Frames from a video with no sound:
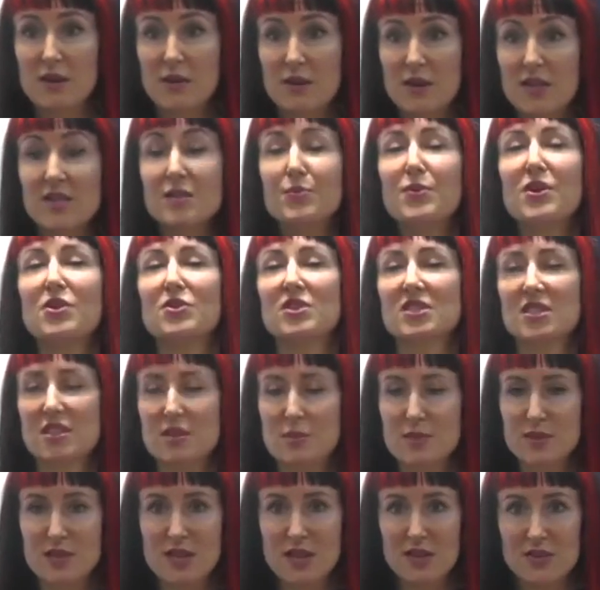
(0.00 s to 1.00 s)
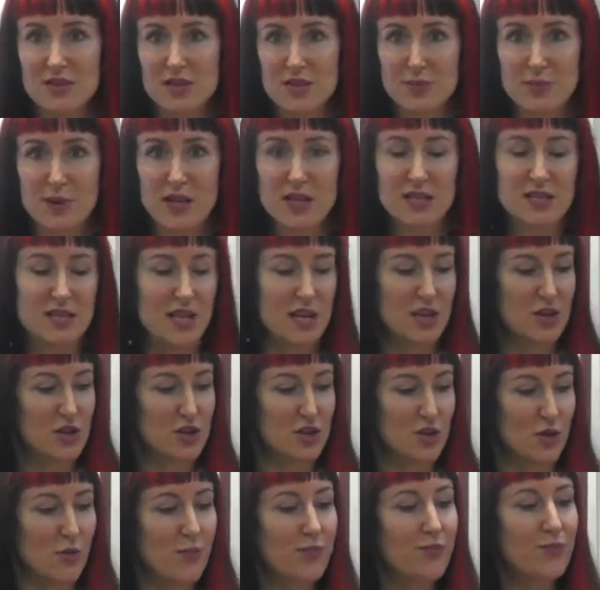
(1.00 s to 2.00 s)
experiencing themselves as
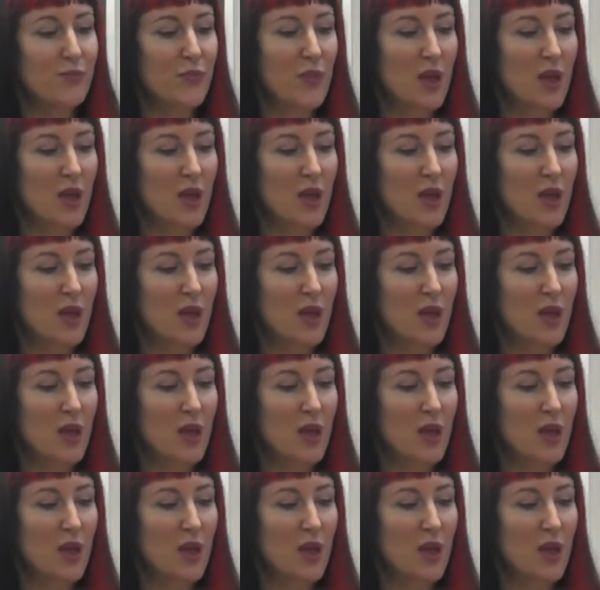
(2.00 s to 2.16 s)
bisexual.